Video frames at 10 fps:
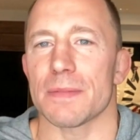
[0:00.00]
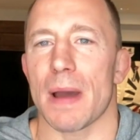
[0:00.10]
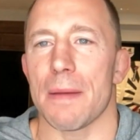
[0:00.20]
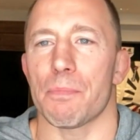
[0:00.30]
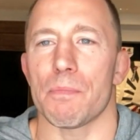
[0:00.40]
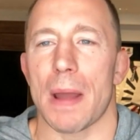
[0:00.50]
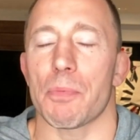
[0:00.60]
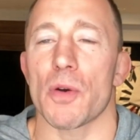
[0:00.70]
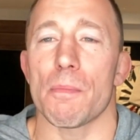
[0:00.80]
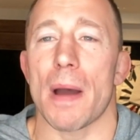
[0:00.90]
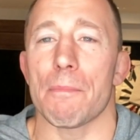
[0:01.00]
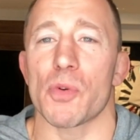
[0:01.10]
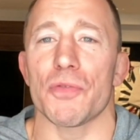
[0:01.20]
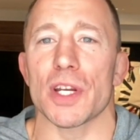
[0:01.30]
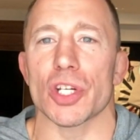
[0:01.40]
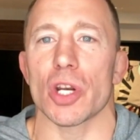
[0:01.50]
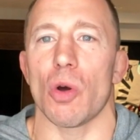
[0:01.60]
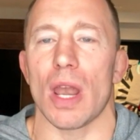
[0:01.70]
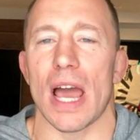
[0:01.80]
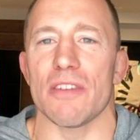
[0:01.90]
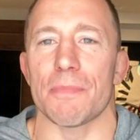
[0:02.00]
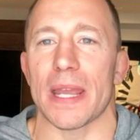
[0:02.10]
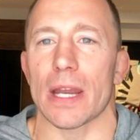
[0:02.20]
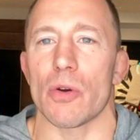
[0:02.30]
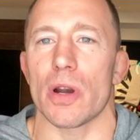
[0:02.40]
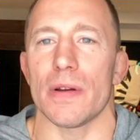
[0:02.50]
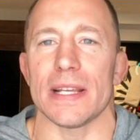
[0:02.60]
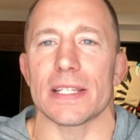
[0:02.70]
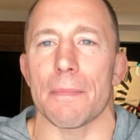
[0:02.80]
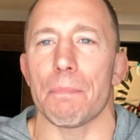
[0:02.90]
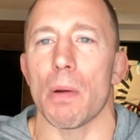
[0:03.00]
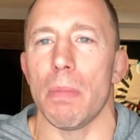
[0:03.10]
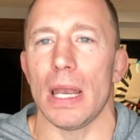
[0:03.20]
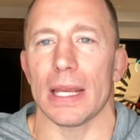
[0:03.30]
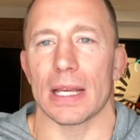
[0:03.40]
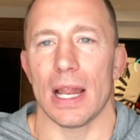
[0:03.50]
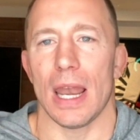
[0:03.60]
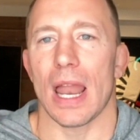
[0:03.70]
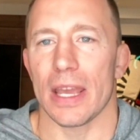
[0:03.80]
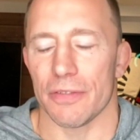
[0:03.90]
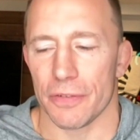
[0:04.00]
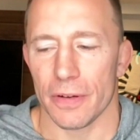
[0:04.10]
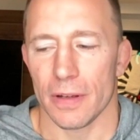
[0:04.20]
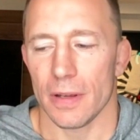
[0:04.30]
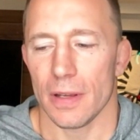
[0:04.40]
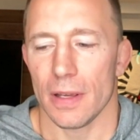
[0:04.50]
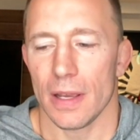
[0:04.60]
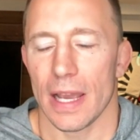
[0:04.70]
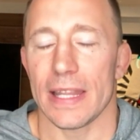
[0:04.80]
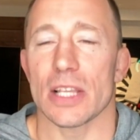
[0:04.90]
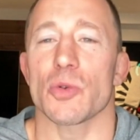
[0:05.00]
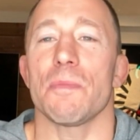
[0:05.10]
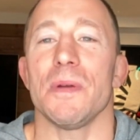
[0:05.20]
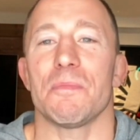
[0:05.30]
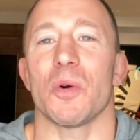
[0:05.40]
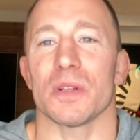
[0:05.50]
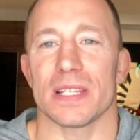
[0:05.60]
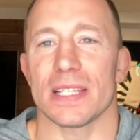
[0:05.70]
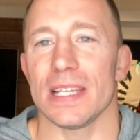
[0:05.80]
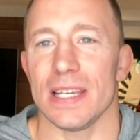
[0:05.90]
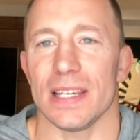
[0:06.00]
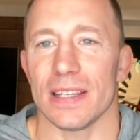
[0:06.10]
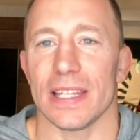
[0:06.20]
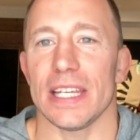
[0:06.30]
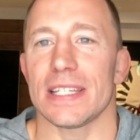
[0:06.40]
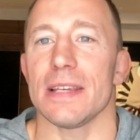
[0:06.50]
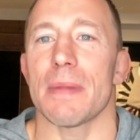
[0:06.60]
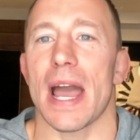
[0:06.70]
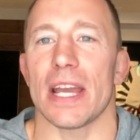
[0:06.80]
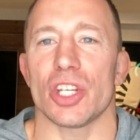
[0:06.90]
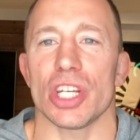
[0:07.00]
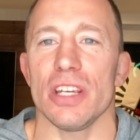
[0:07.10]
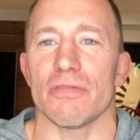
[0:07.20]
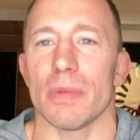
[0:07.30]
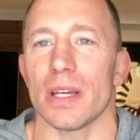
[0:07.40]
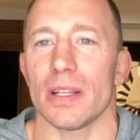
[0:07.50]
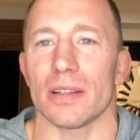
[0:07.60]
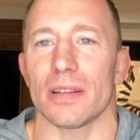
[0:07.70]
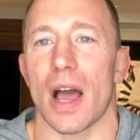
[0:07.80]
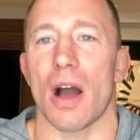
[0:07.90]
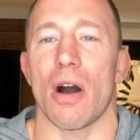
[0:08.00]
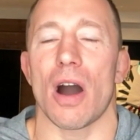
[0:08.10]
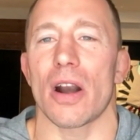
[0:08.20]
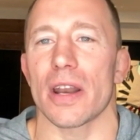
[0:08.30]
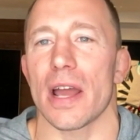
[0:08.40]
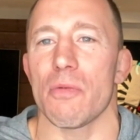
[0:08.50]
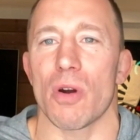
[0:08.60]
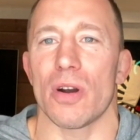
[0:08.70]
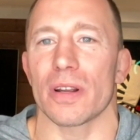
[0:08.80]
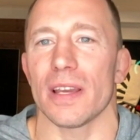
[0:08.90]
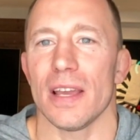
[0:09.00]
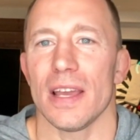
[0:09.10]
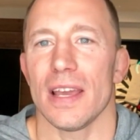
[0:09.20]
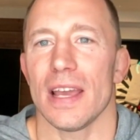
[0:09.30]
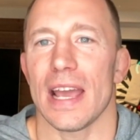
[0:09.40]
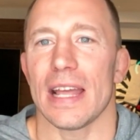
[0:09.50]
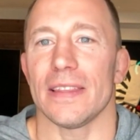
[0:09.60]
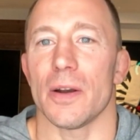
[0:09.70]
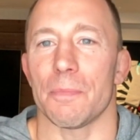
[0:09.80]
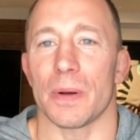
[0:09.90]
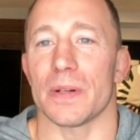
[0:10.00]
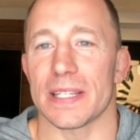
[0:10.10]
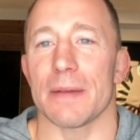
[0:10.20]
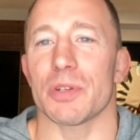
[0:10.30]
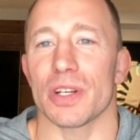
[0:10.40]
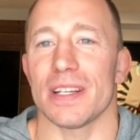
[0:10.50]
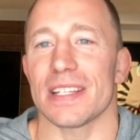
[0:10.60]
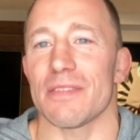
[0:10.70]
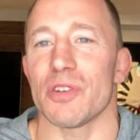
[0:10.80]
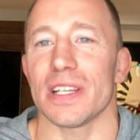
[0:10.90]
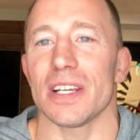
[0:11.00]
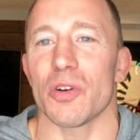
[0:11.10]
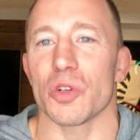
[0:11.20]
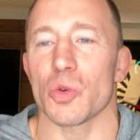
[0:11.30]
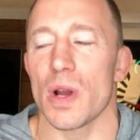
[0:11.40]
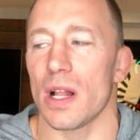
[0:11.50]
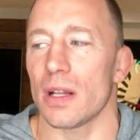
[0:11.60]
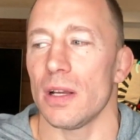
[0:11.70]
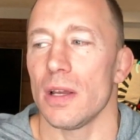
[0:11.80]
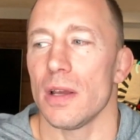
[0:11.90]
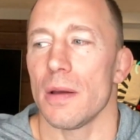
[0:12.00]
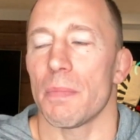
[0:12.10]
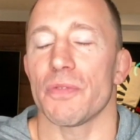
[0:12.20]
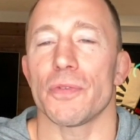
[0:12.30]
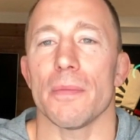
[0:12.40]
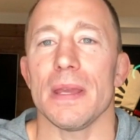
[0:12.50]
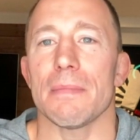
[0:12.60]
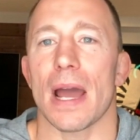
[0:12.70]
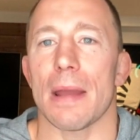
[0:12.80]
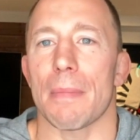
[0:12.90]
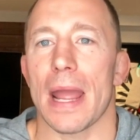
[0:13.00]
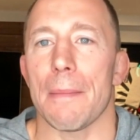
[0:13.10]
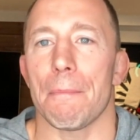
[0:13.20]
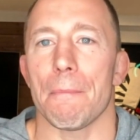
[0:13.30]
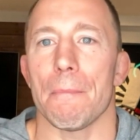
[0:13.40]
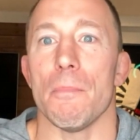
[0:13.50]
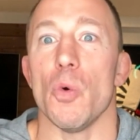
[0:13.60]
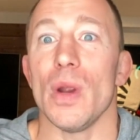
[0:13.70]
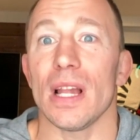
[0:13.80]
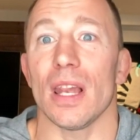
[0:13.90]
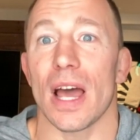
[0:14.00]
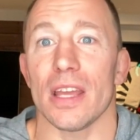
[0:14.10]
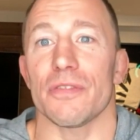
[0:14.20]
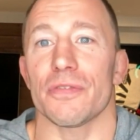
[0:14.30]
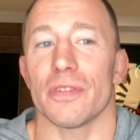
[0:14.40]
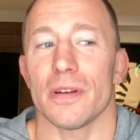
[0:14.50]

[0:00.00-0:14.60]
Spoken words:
my professional life, my career, it's a public life. And that's what people see. They see my achievement, how hard I work, and their perception is everything goes well. But for me, my real life,